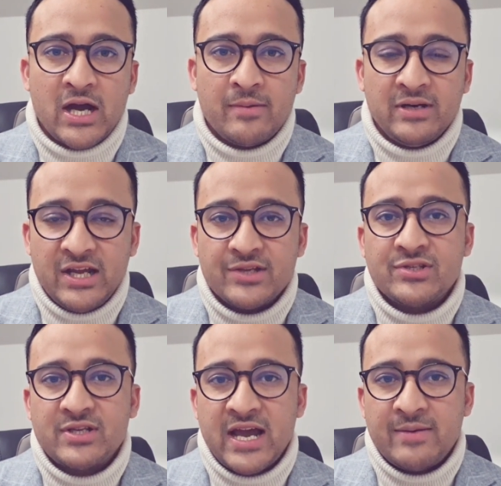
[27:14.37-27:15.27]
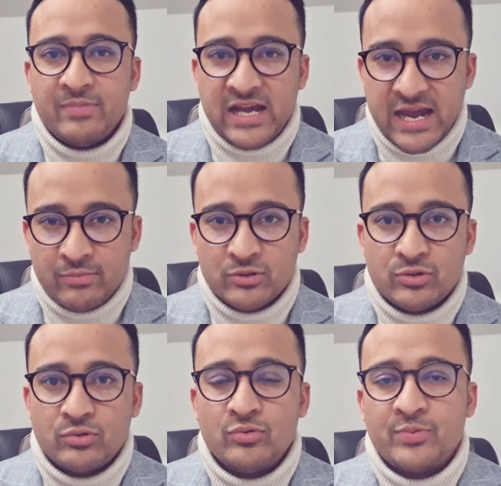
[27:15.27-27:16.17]
list and be able
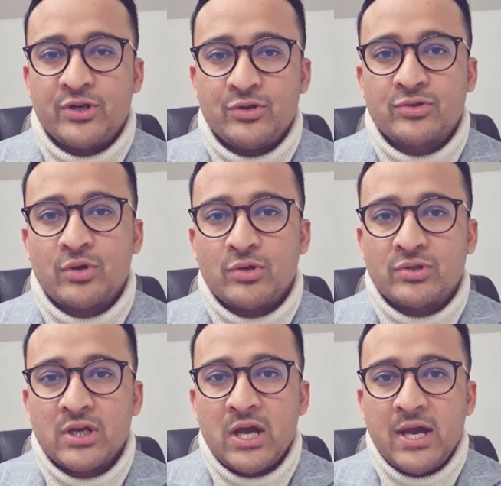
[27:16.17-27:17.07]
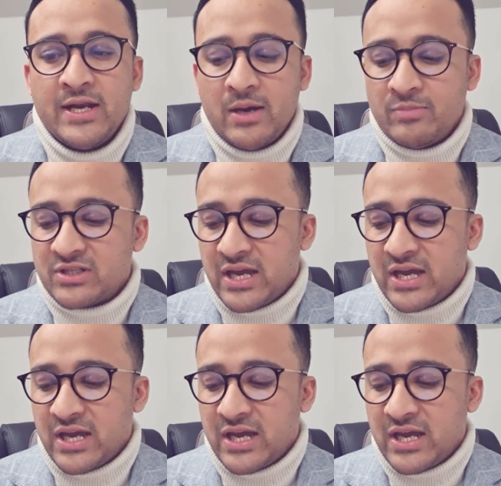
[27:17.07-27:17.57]
to produce those numbers.